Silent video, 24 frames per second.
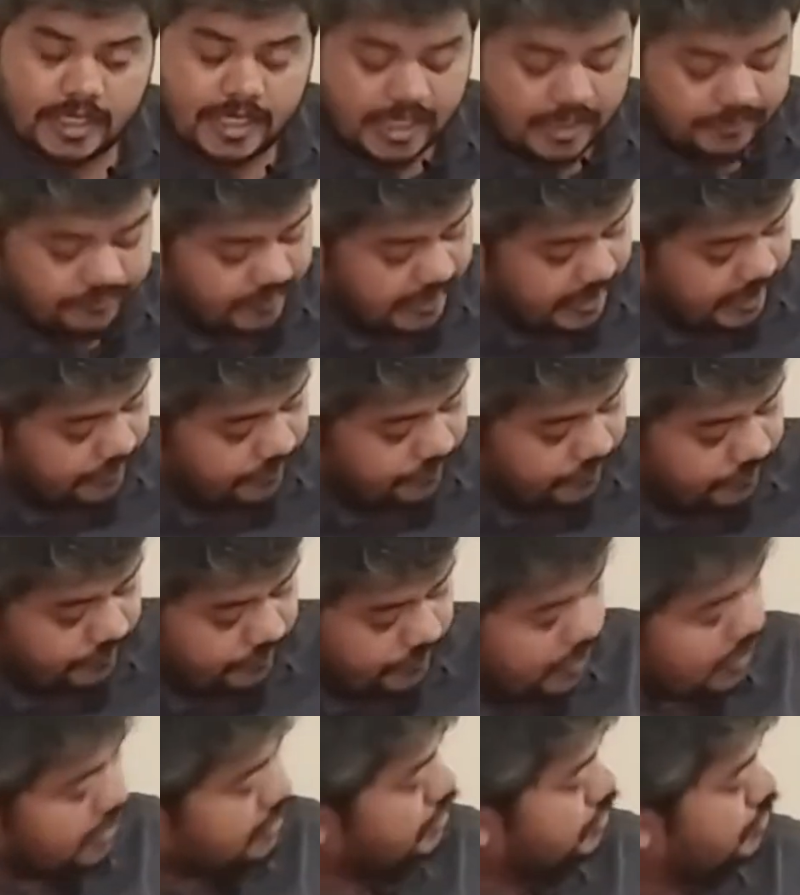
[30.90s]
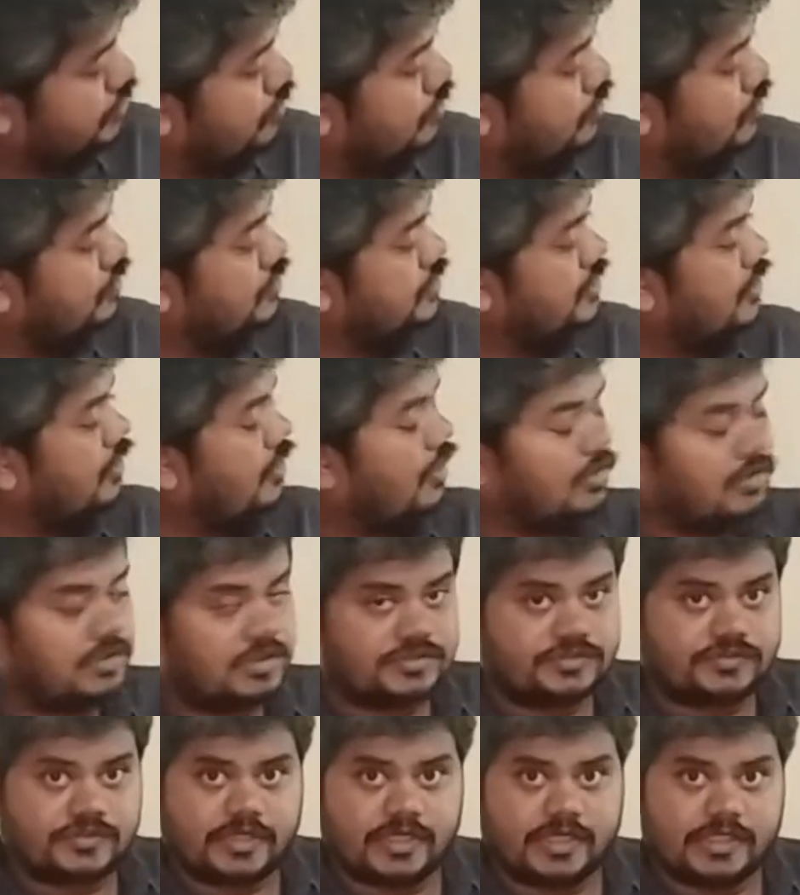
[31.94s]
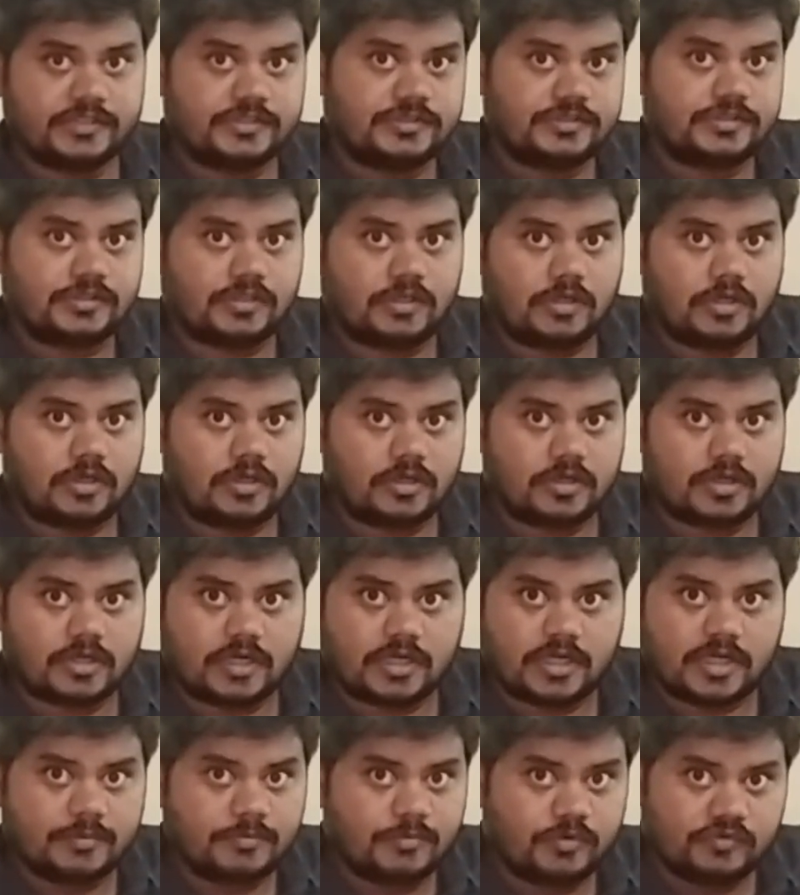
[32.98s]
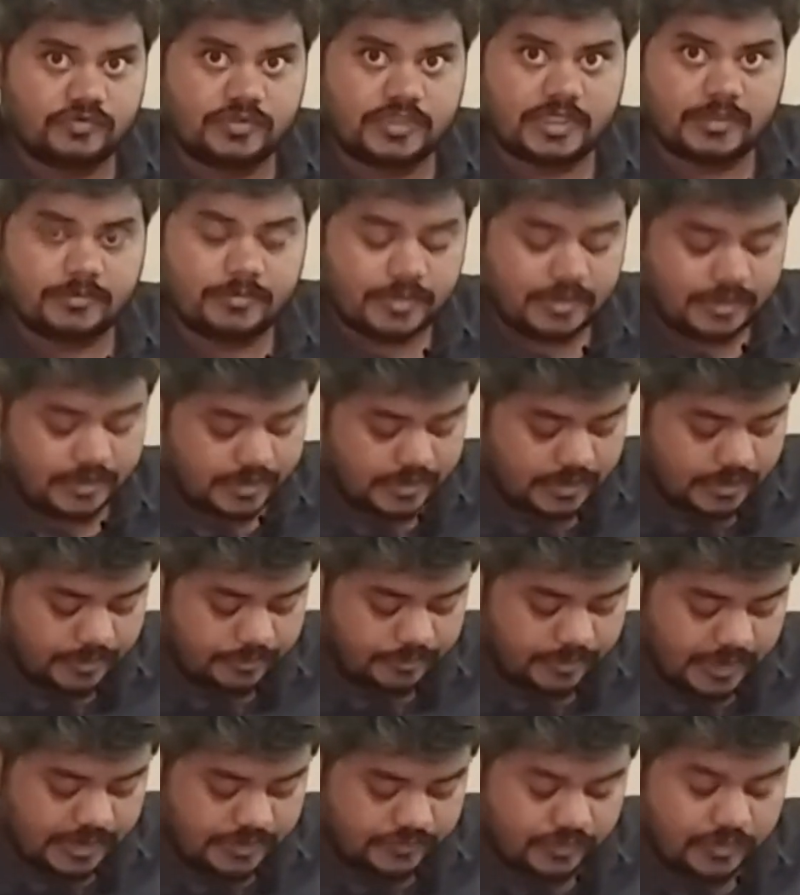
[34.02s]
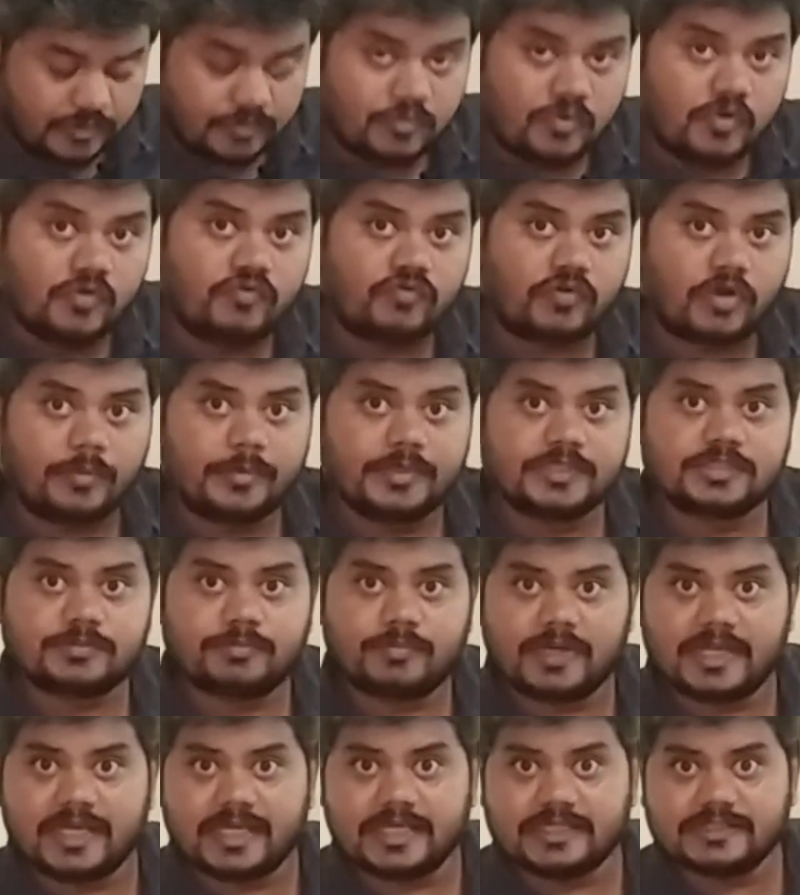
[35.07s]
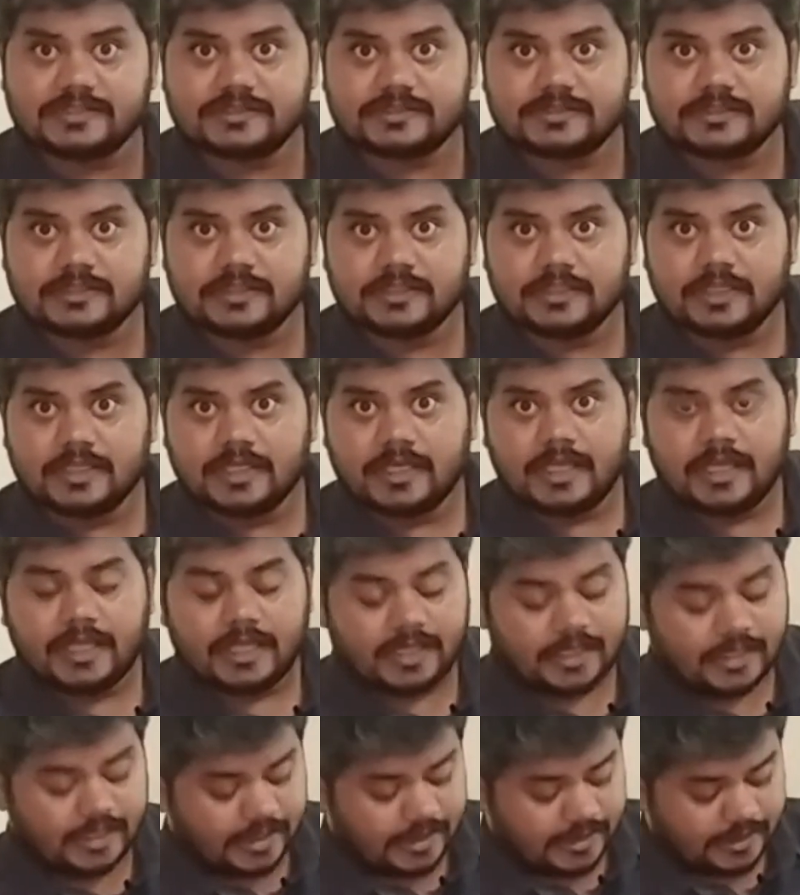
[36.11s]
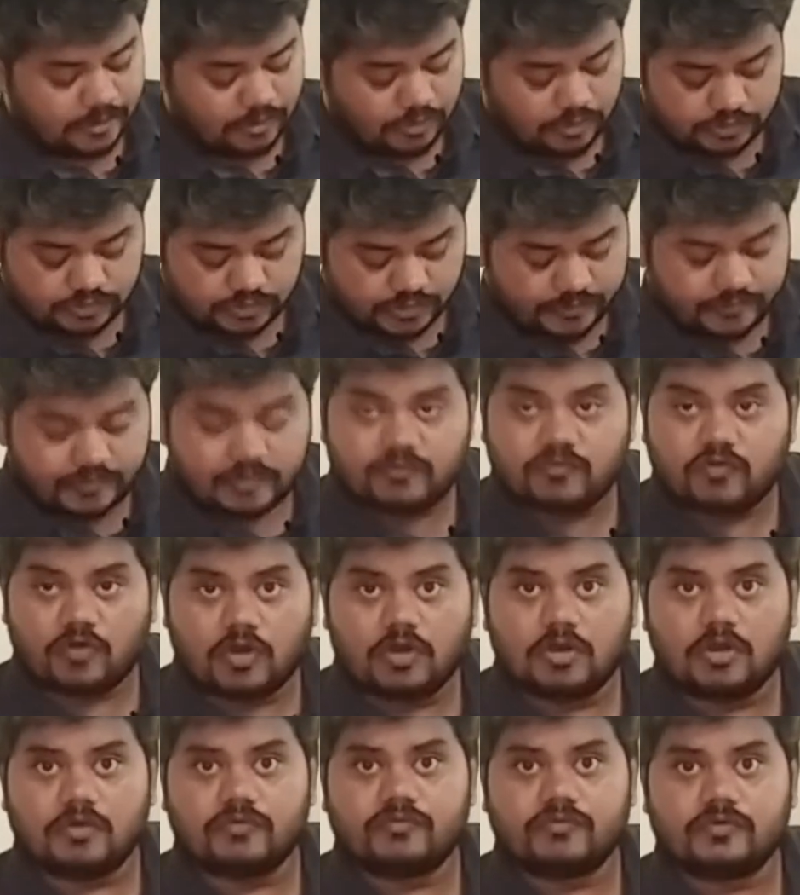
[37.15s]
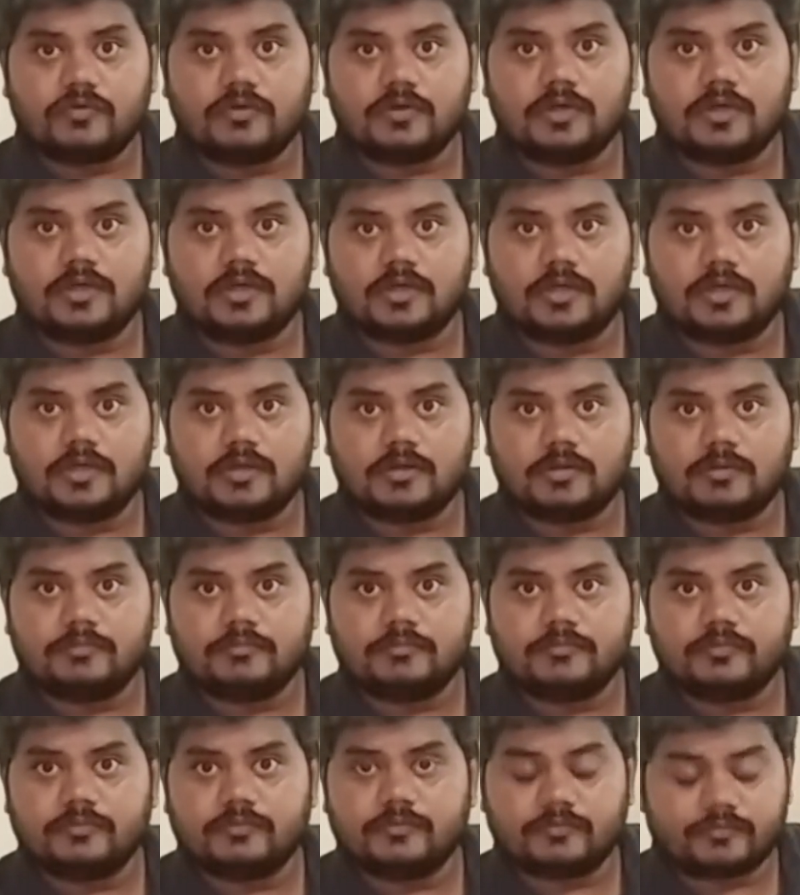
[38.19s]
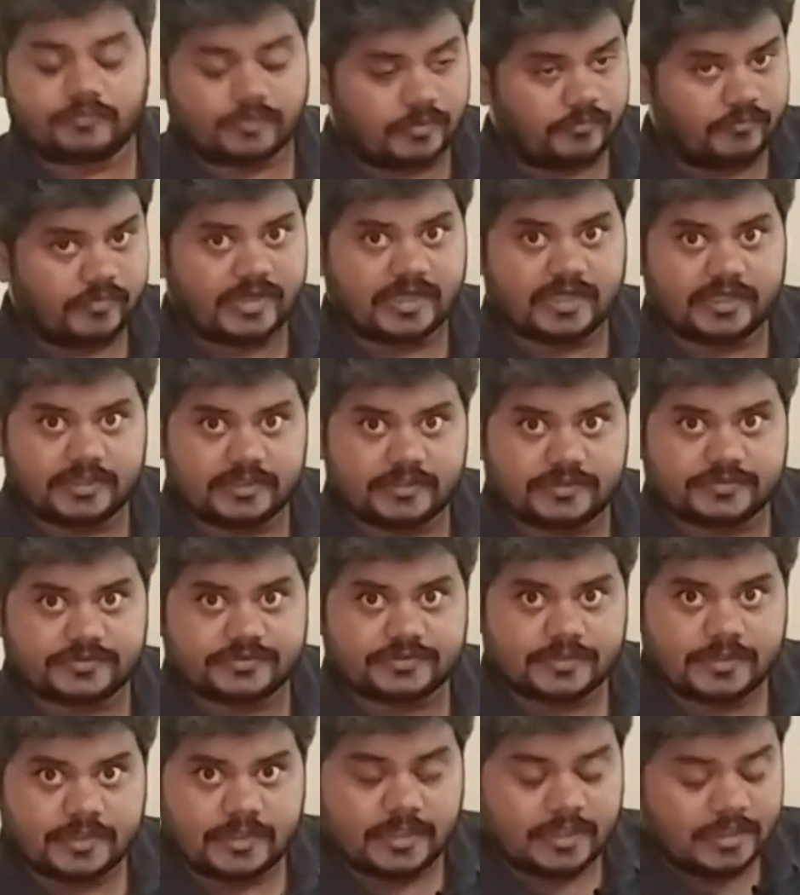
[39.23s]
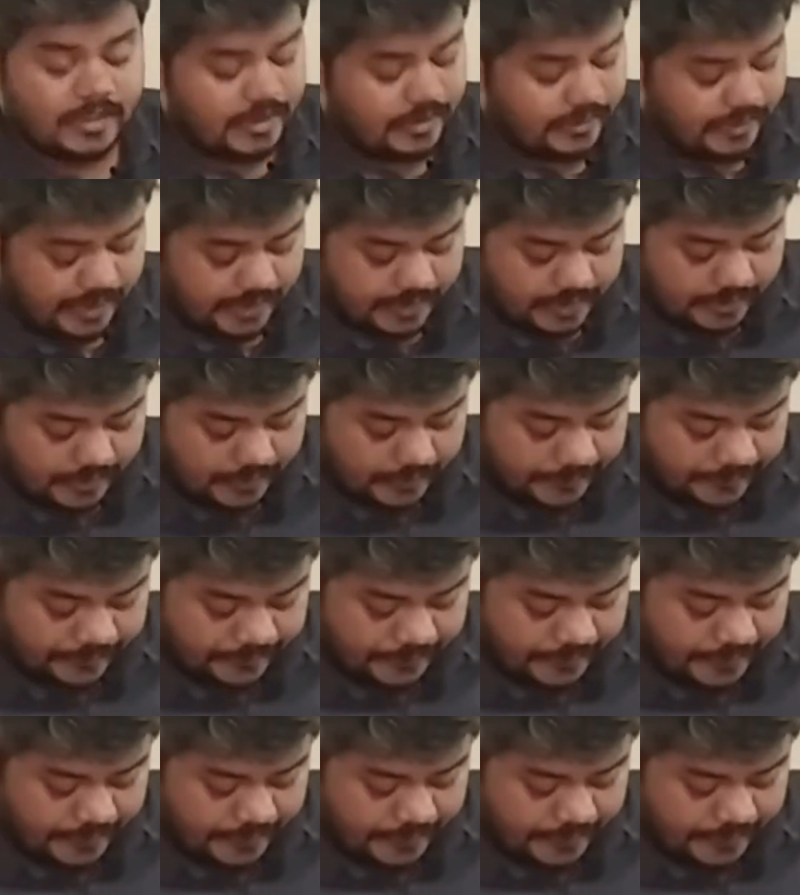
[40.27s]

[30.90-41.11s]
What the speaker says: If I was to loosen all the strings or remove them, the bridge will move from its place and also it will fall off from where it is right now.